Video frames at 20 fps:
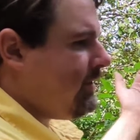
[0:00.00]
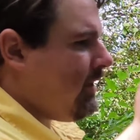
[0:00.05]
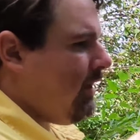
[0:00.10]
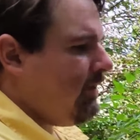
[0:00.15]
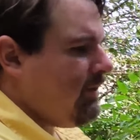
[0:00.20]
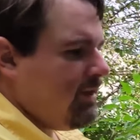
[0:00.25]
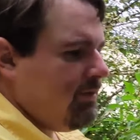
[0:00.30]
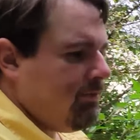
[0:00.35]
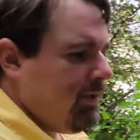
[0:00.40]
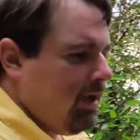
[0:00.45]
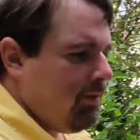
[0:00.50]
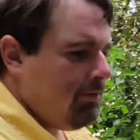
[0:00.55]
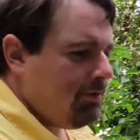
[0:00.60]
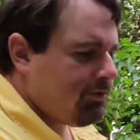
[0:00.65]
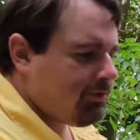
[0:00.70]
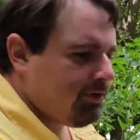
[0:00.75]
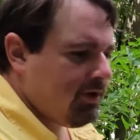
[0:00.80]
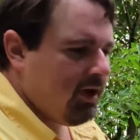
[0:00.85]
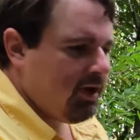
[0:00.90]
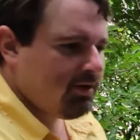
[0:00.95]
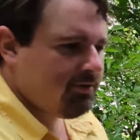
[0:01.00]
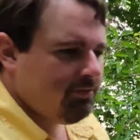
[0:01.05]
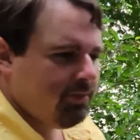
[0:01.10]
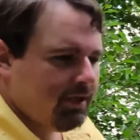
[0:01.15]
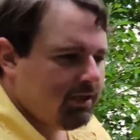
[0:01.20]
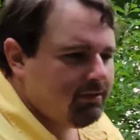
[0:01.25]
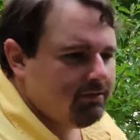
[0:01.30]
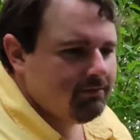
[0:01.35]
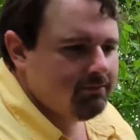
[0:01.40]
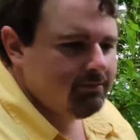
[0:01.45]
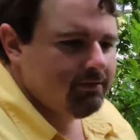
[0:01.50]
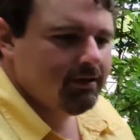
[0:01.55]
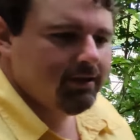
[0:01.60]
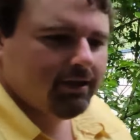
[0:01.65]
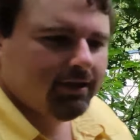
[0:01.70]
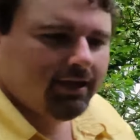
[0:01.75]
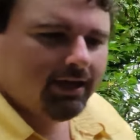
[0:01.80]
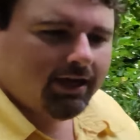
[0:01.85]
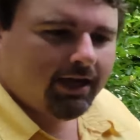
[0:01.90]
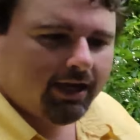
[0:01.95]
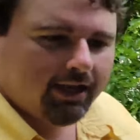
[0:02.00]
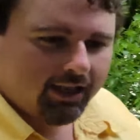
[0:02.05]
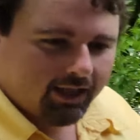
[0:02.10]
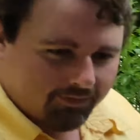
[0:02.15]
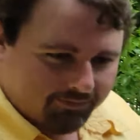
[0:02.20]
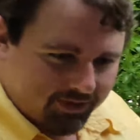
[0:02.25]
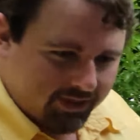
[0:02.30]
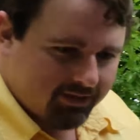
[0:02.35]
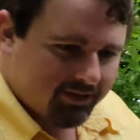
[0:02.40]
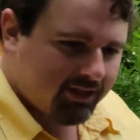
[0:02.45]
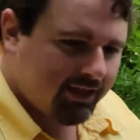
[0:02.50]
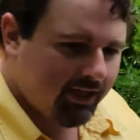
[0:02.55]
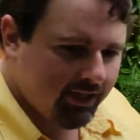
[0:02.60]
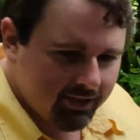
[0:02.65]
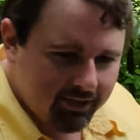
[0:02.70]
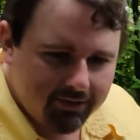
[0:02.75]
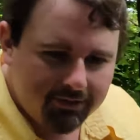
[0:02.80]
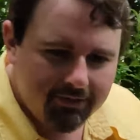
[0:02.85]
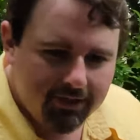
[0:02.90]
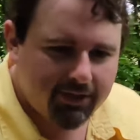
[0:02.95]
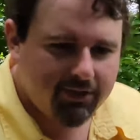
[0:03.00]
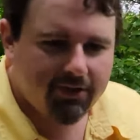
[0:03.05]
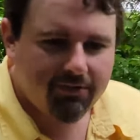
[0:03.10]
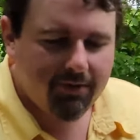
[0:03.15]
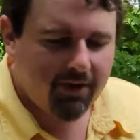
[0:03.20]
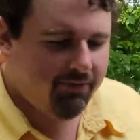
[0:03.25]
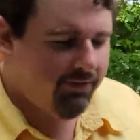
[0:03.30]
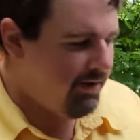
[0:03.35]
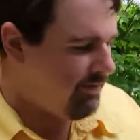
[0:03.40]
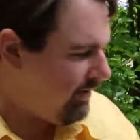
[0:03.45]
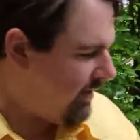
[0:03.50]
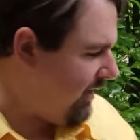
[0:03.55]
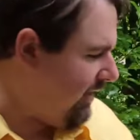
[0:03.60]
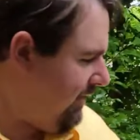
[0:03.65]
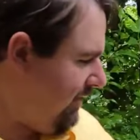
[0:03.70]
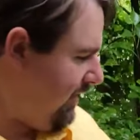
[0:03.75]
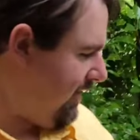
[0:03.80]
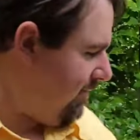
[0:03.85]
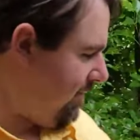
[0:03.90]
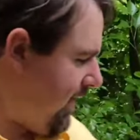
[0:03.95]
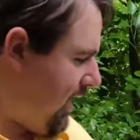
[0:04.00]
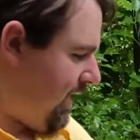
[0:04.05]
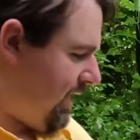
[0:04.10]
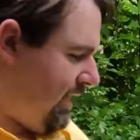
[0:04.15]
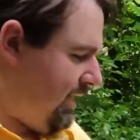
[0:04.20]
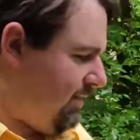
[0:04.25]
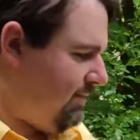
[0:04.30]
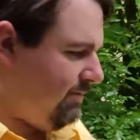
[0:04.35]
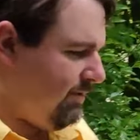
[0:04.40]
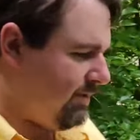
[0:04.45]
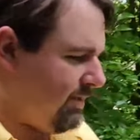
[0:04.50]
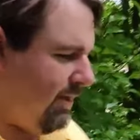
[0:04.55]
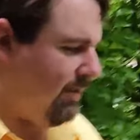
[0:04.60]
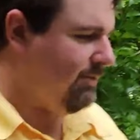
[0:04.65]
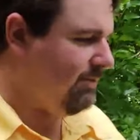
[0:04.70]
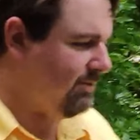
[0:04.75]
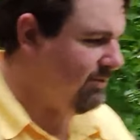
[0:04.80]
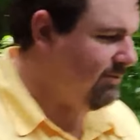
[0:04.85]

just call it the bubble truck, but I love this color. This is my favorite color they made, which I